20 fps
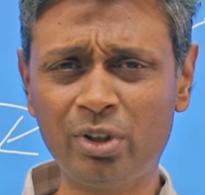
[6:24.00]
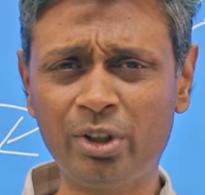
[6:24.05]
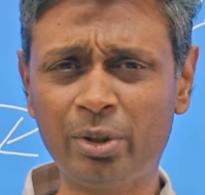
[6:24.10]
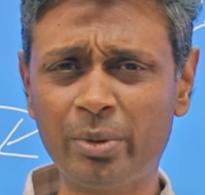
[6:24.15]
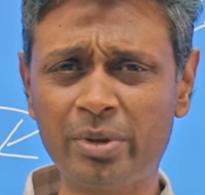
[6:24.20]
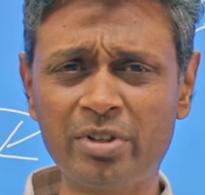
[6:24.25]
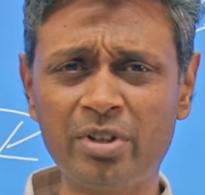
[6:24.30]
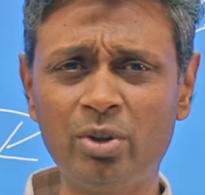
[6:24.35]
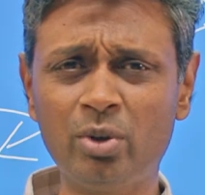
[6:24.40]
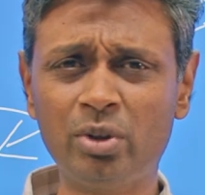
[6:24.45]
at the
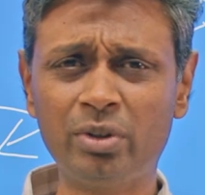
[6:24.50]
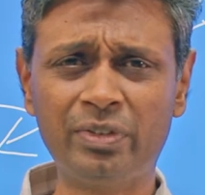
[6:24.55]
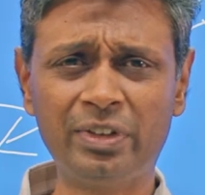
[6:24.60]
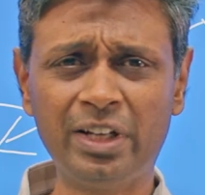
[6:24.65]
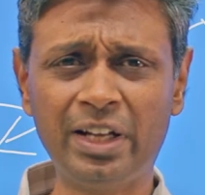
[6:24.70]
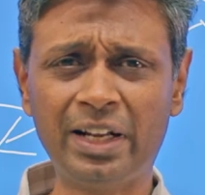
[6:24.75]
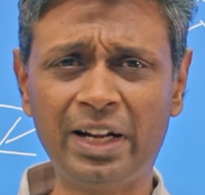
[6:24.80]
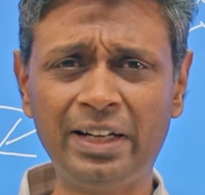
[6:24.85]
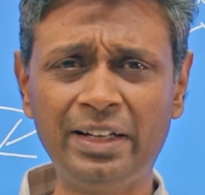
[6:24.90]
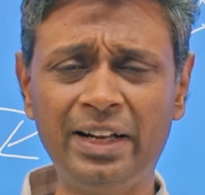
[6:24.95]
question, know the
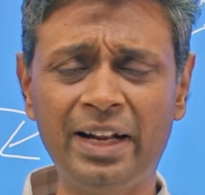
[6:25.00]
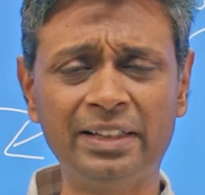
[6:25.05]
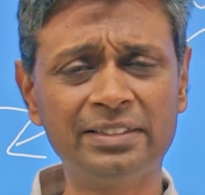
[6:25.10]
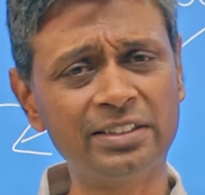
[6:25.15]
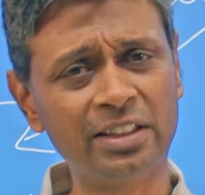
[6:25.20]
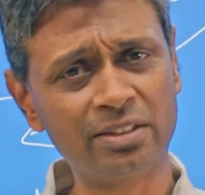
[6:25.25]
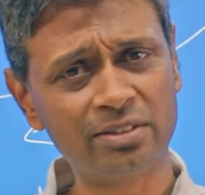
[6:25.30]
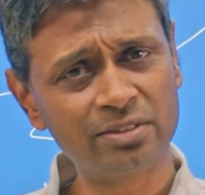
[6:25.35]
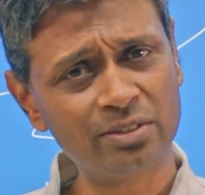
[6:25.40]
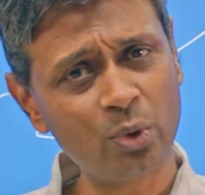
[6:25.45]
fundamental right
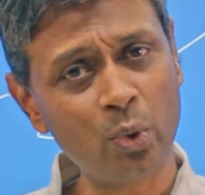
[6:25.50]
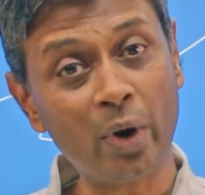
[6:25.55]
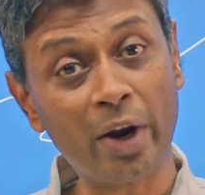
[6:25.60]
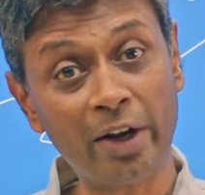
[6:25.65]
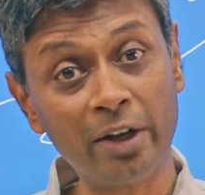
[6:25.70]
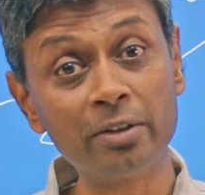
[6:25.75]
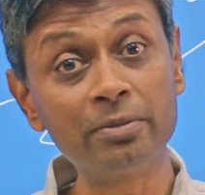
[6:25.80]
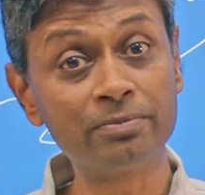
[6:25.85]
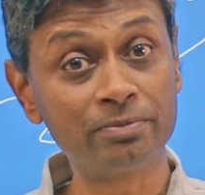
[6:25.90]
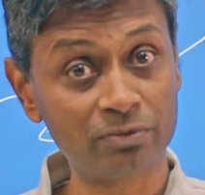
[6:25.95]
answer, go
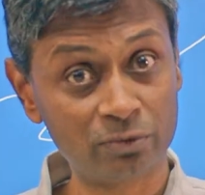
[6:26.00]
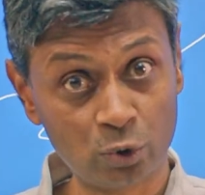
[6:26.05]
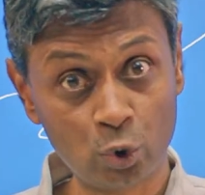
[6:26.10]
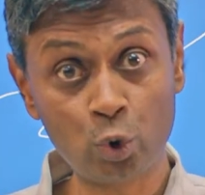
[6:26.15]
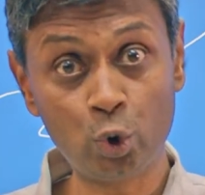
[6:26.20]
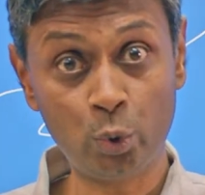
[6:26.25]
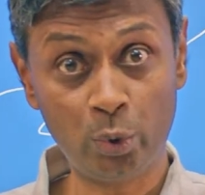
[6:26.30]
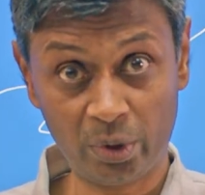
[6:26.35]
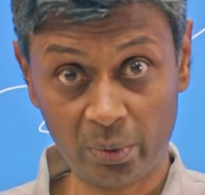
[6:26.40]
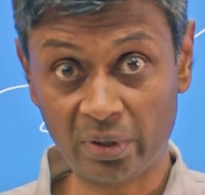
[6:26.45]
ahead, go
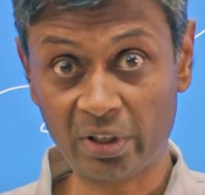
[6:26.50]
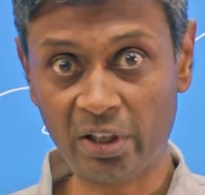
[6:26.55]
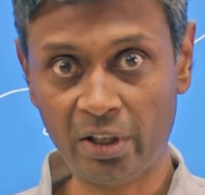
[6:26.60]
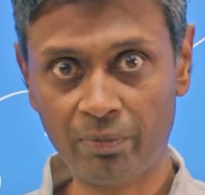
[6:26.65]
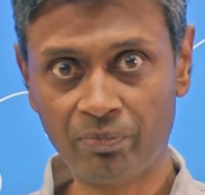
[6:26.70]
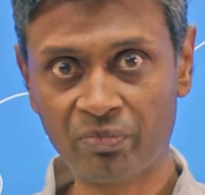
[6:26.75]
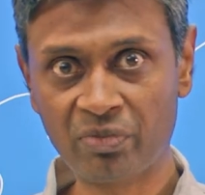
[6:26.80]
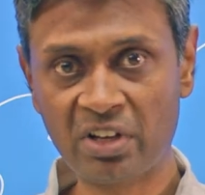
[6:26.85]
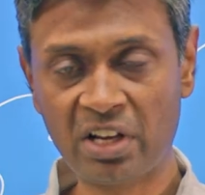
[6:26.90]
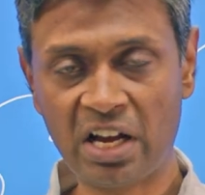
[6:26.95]
do it
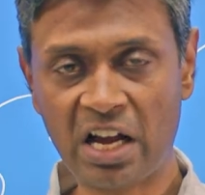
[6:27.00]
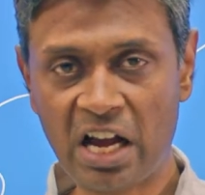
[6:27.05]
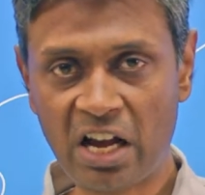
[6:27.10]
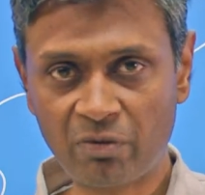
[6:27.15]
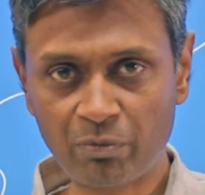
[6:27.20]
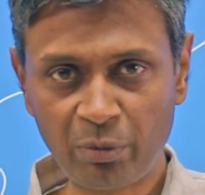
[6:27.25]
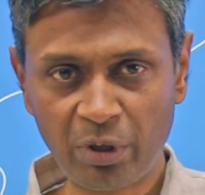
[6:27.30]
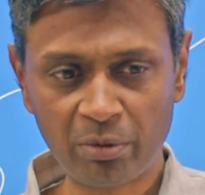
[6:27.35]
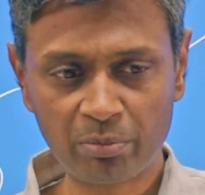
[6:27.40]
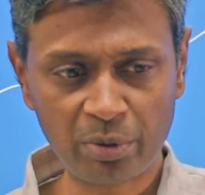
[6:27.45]
quickly.
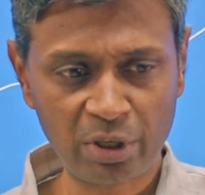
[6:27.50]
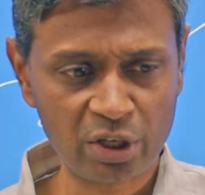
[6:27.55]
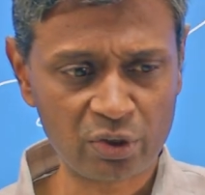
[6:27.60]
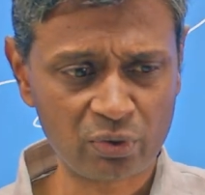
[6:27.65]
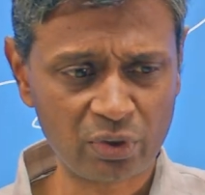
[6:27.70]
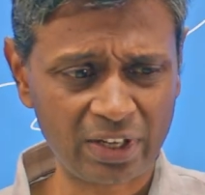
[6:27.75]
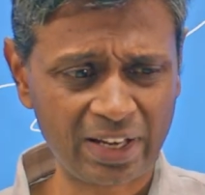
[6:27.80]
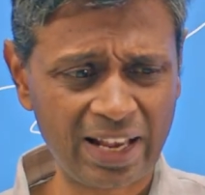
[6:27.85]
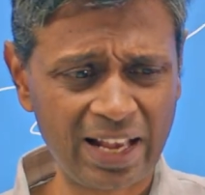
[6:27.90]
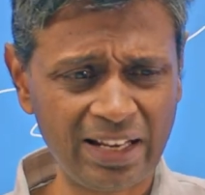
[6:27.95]
Half being placed
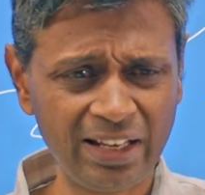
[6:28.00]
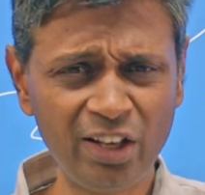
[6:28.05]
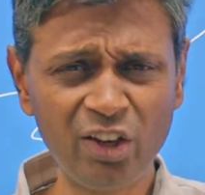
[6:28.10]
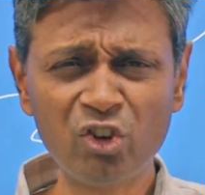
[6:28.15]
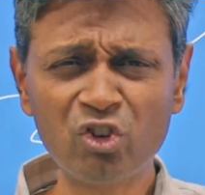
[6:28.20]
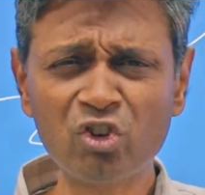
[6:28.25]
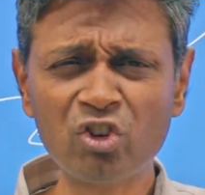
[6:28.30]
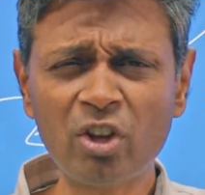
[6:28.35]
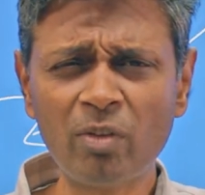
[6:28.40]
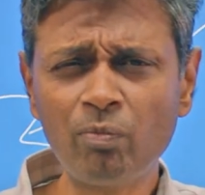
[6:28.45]
for carrying
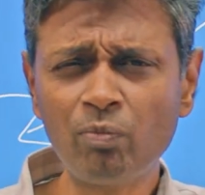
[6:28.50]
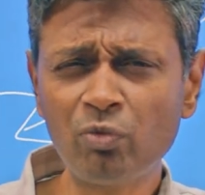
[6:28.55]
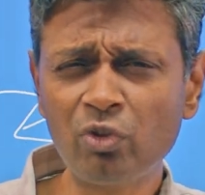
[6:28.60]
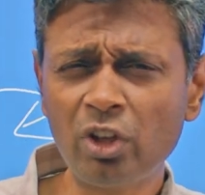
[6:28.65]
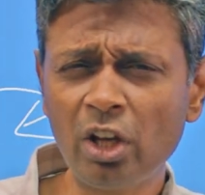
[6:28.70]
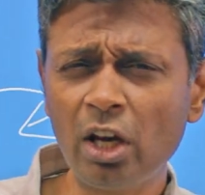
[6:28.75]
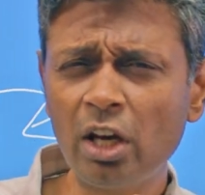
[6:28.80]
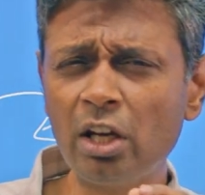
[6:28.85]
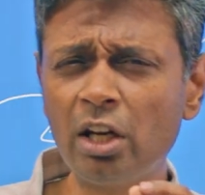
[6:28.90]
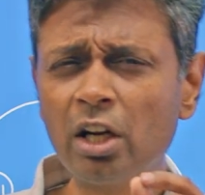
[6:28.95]

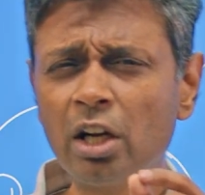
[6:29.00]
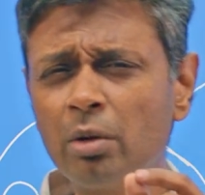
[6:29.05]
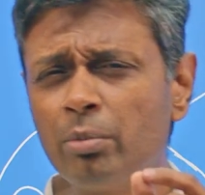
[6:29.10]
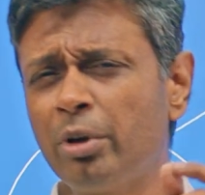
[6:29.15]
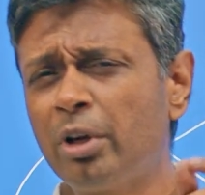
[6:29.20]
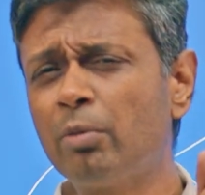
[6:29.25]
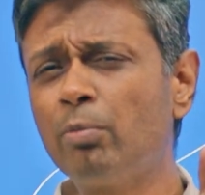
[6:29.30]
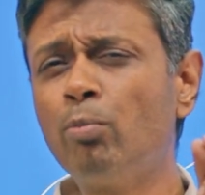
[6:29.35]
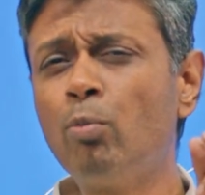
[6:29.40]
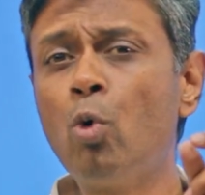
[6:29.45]
something a little
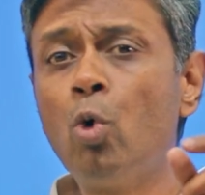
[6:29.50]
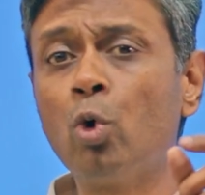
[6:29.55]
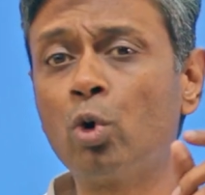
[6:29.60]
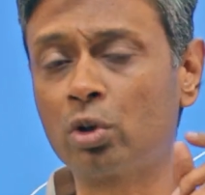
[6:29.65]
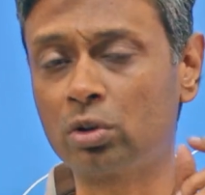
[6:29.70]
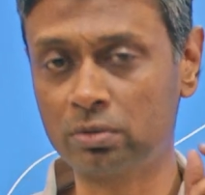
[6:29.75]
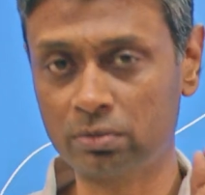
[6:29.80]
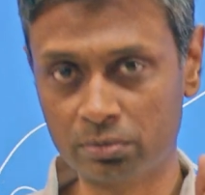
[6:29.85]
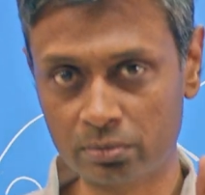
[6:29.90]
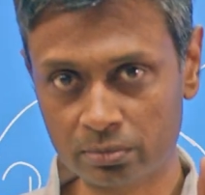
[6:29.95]
bit
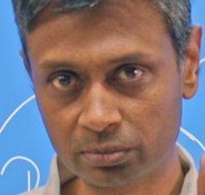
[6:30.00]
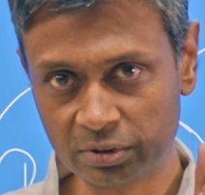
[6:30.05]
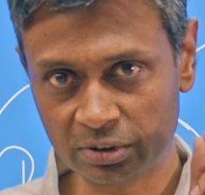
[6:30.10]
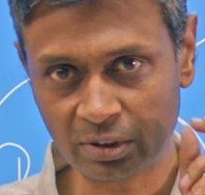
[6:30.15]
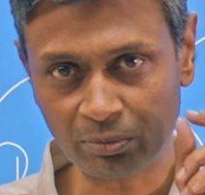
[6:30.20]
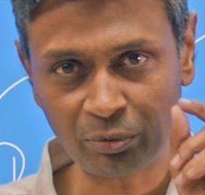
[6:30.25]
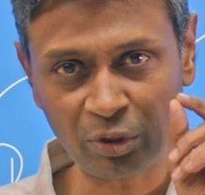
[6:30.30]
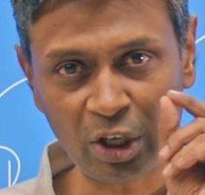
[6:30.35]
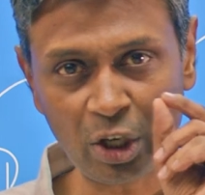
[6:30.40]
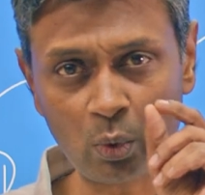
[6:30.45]
more,
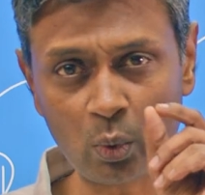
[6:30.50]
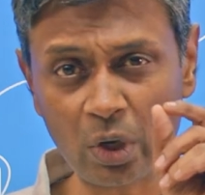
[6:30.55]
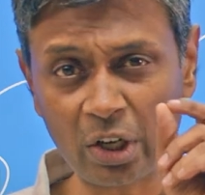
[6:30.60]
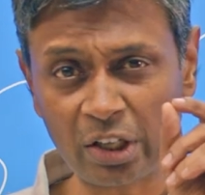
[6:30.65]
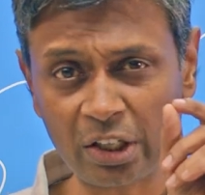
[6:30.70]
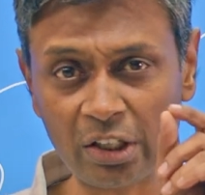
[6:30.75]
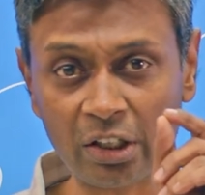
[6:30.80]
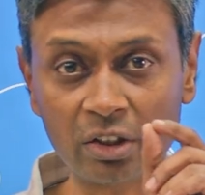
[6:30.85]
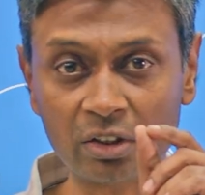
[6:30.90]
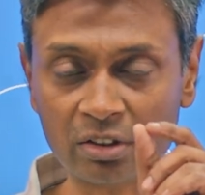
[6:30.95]
something
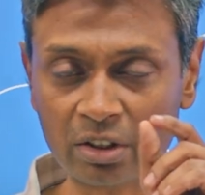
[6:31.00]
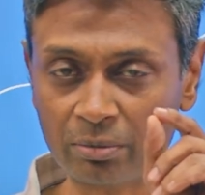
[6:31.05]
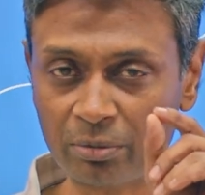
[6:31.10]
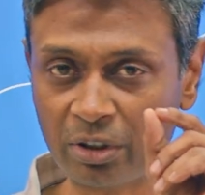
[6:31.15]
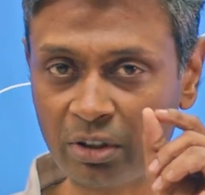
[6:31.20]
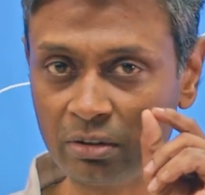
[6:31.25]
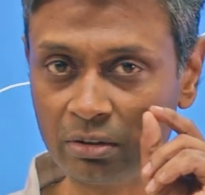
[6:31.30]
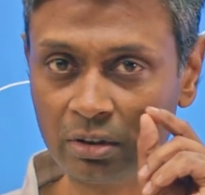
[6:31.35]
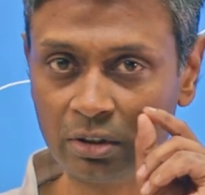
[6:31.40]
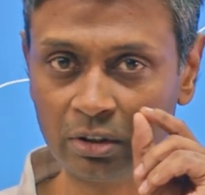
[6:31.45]
quirky and
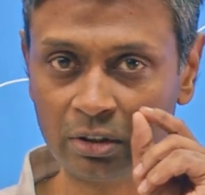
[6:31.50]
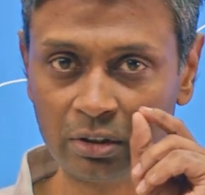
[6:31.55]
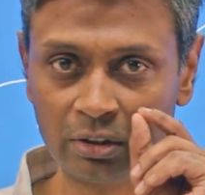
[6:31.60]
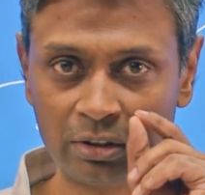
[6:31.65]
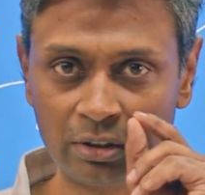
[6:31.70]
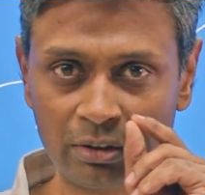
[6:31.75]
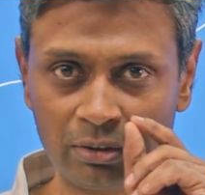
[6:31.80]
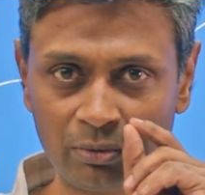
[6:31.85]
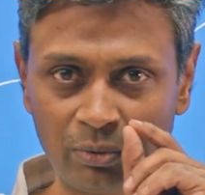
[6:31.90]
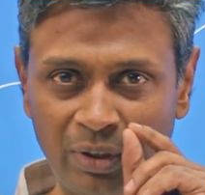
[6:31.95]
something,
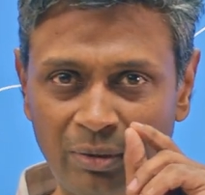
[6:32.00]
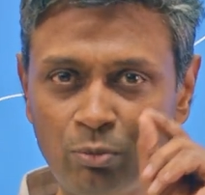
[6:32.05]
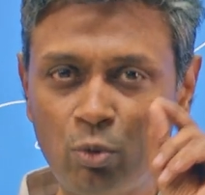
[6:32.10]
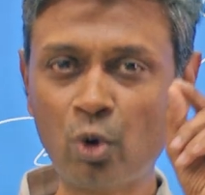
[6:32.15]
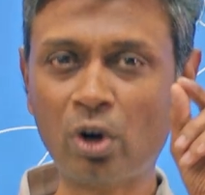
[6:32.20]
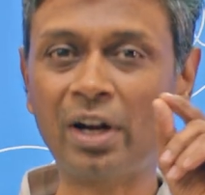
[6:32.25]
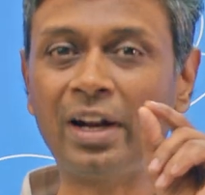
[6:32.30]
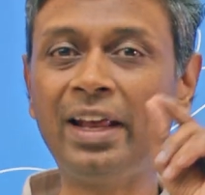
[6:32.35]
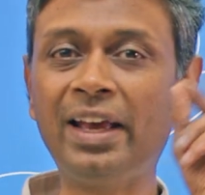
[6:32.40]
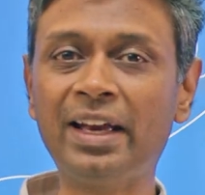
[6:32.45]
one
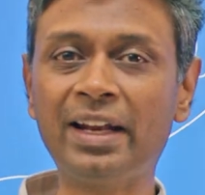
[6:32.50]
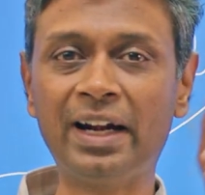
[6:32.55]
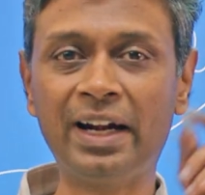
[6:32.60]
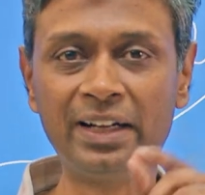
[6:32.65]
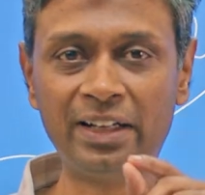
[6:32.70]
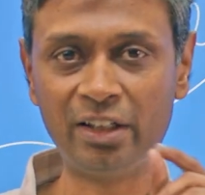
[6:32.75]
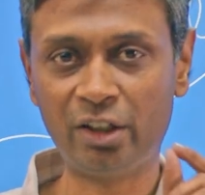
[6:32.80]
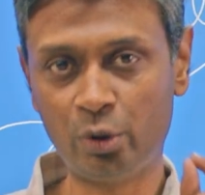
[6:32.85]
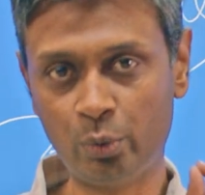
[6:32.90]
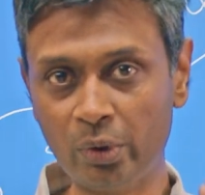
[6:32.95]
more layer
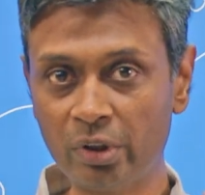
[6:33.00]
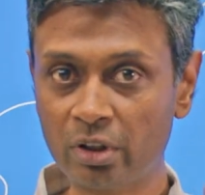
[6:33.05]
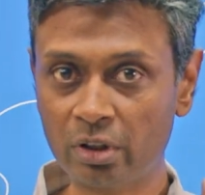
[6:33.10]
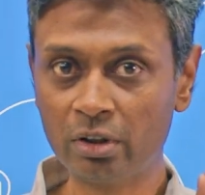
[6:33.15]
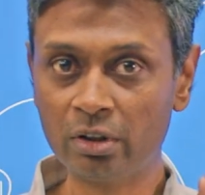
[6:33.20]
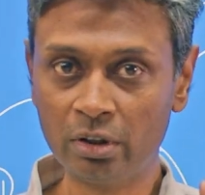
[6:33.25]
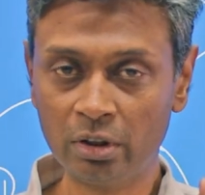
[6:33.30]
added to it.